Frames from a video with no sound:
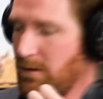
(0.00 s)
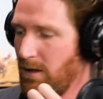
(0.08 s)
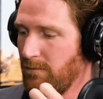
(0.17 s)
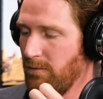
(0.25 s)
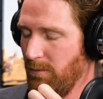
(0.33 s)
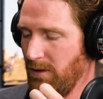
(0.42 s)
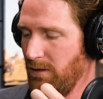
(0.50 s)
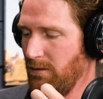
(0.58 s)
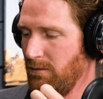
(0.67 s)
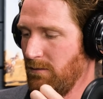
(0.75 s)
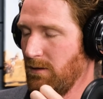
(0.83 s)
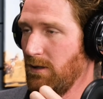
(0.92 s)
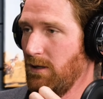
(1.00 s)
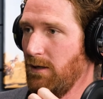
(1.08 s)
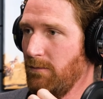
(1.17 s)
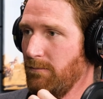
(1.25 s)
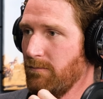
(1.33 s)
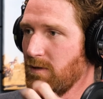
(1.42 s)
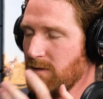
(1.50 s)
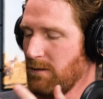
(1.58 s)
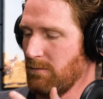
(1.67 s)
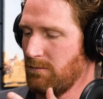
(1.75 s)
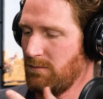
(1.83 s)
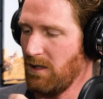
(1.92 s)
God forbid, because that
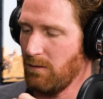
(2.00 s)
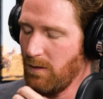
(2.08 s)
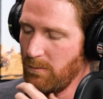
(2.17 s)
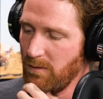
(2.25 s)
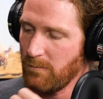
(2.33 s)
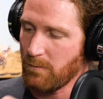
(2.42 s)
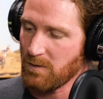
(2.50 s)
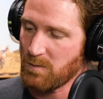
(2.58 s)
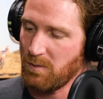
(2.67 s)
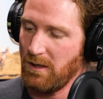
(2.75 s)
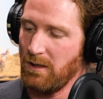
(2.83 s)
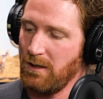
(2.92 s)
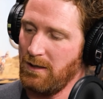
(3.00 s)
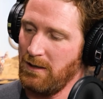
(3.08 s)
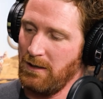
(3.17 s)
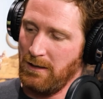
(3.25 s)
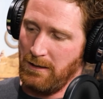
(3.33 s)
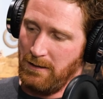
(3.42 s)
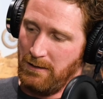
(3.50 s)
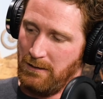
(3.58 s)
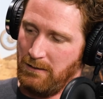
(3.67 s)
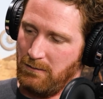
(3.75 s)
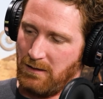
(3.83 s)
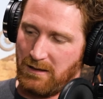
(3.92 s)
would take quite a bit of force, but
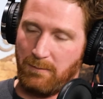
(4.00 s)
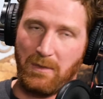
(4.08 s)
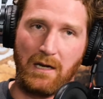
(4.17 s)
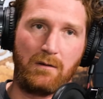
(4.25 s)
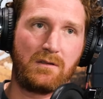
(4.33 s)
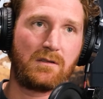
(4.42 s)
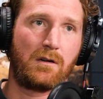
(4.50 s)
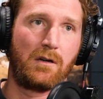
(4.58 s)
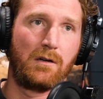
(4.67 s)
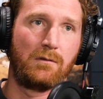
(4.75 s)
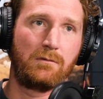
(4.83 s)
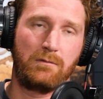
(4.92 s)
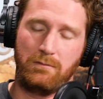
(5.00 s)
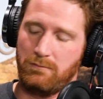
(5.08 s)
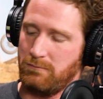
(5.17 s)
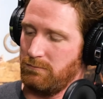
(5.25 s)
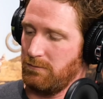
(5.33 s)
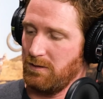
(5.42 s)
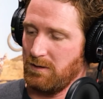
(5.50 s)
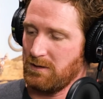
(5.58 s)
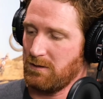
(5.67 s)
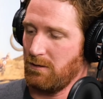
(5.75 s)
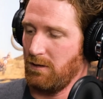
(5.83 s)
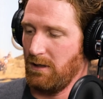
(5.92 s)
like the mounts are really
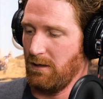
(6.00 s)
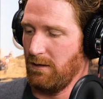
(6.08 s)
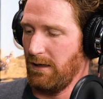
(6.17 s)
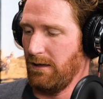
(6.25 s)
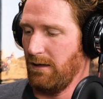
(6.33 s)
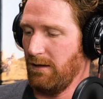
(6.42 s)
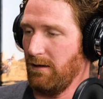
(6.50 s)
sturdy, and I